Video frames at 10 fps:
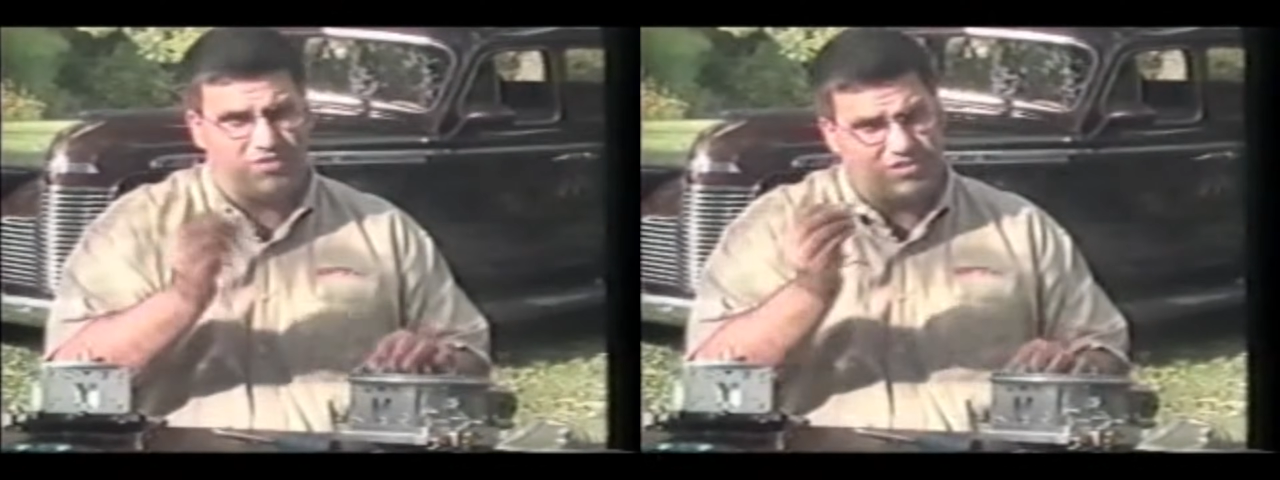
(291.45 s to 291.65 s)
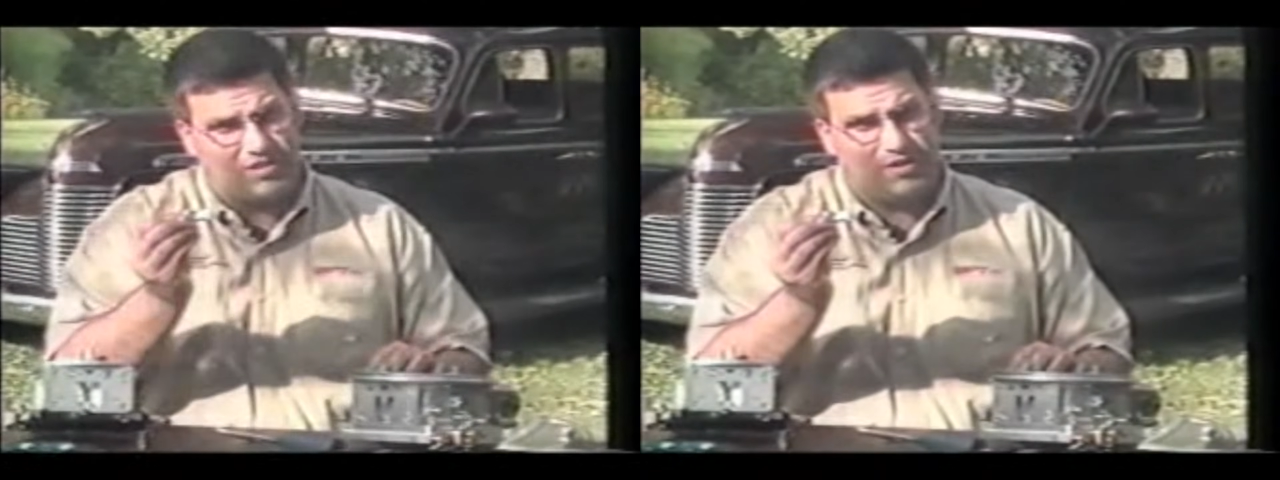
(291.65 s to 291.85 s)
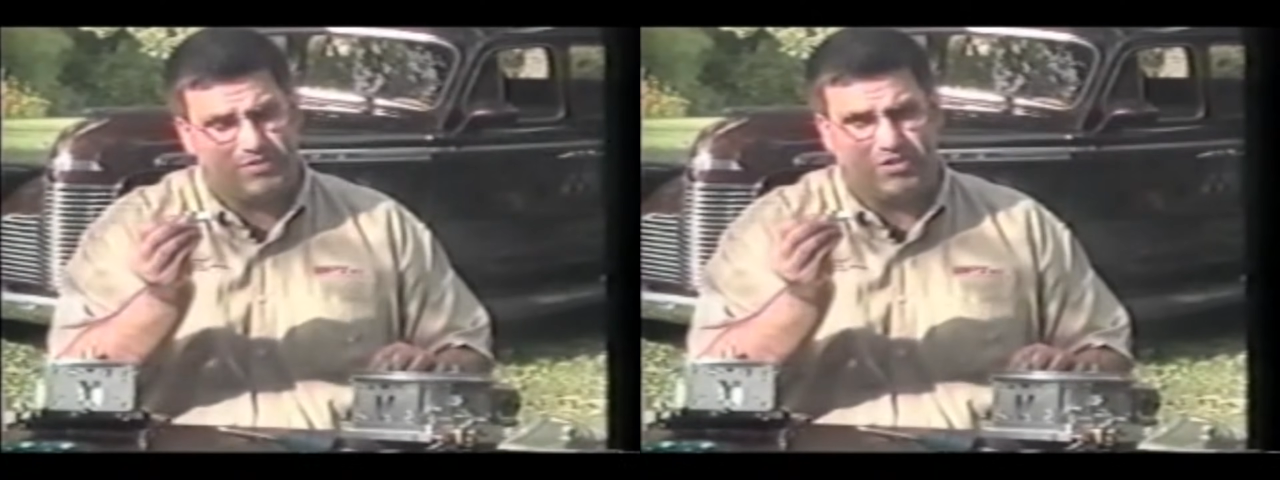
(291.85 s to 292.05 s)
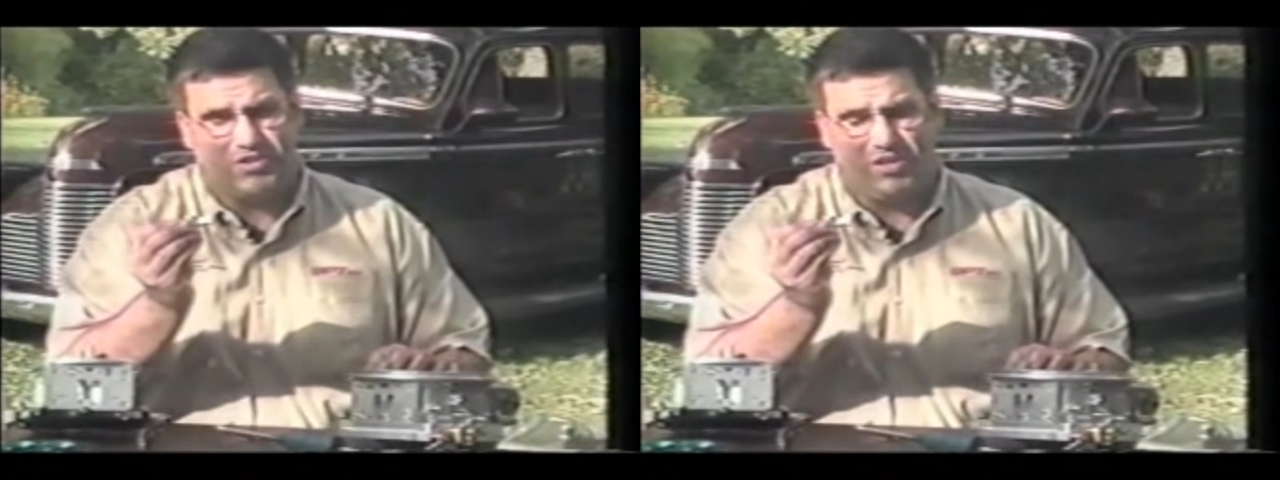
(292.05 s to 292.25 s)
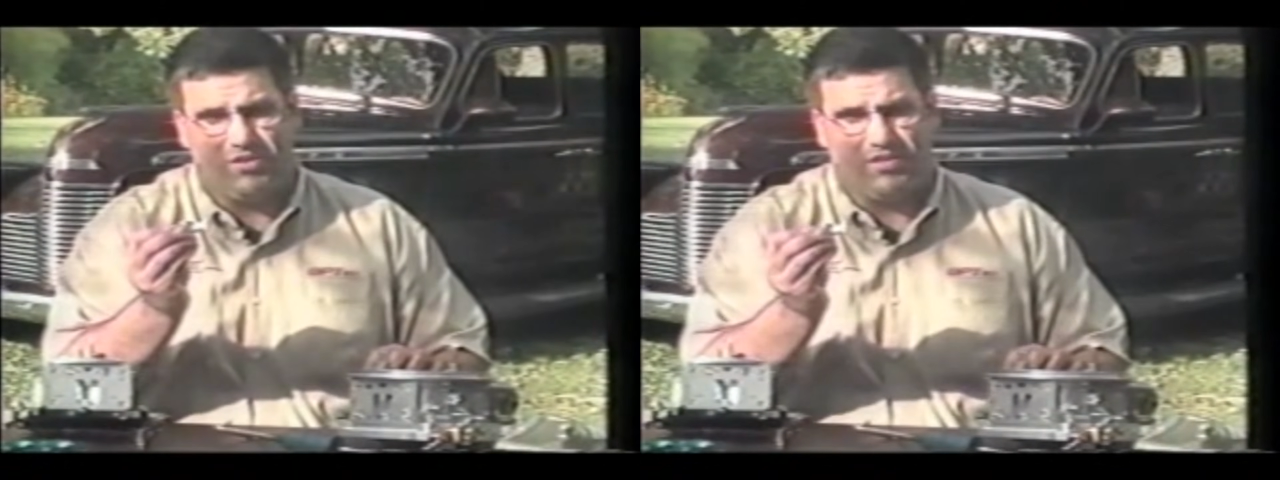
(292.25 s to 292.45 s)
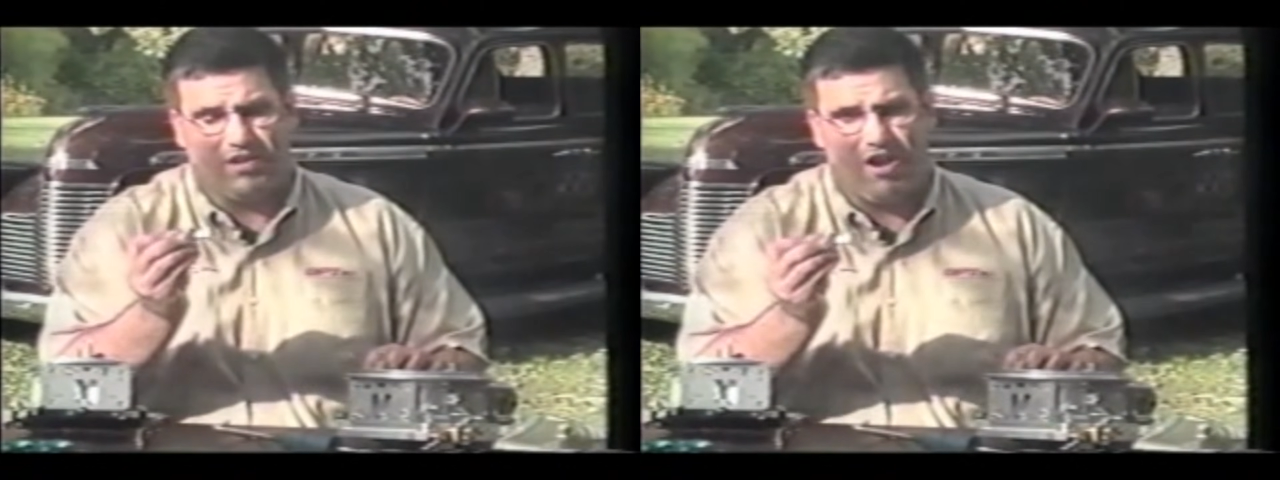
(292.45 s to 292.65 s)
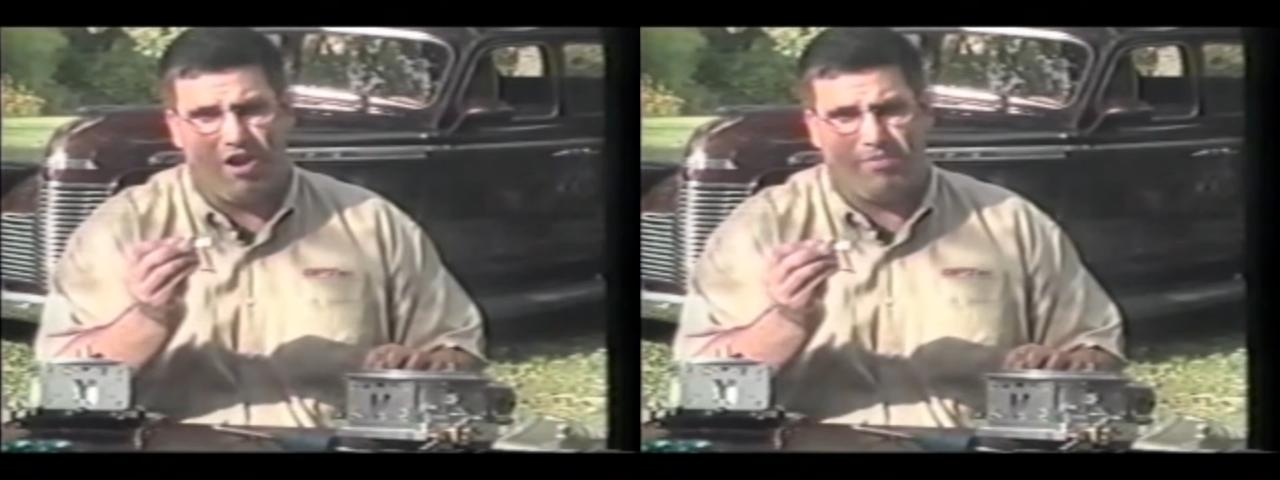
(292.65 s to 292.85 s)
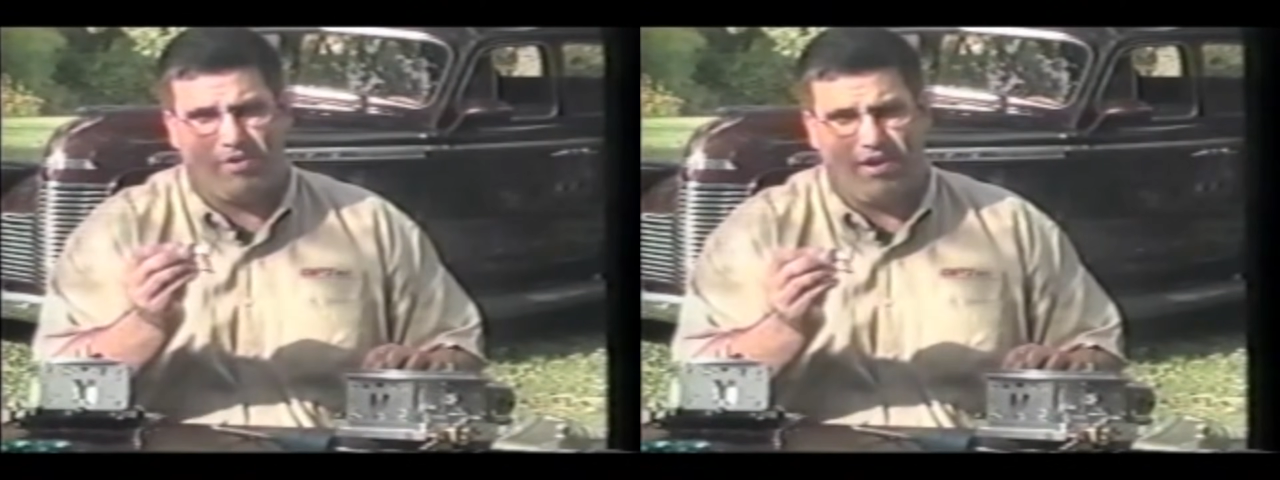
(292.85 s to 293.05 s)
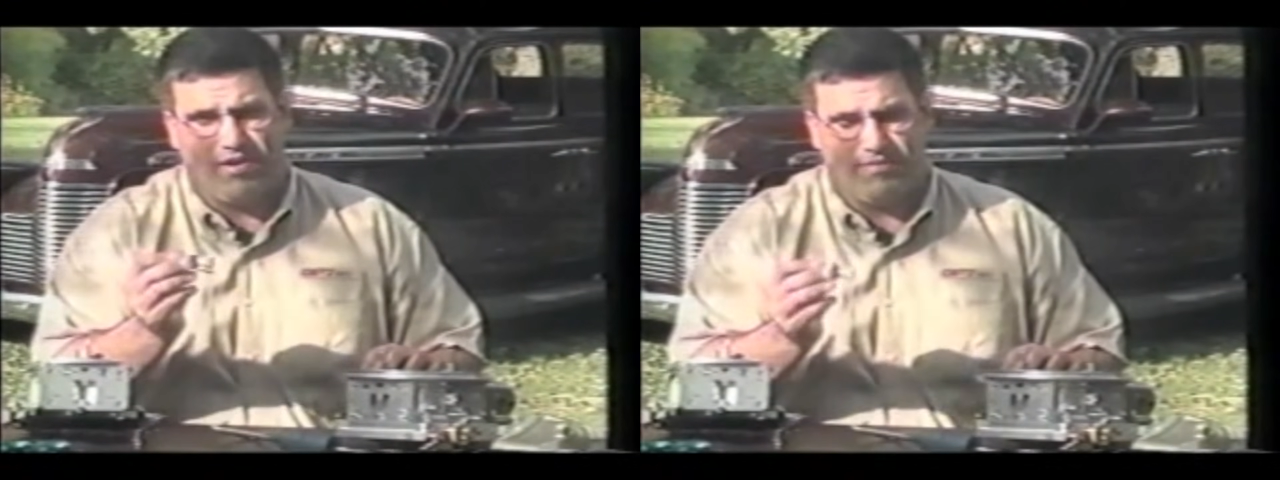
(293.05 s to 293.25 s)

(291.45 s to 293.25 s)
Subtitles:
sleeves are still in the carburetor.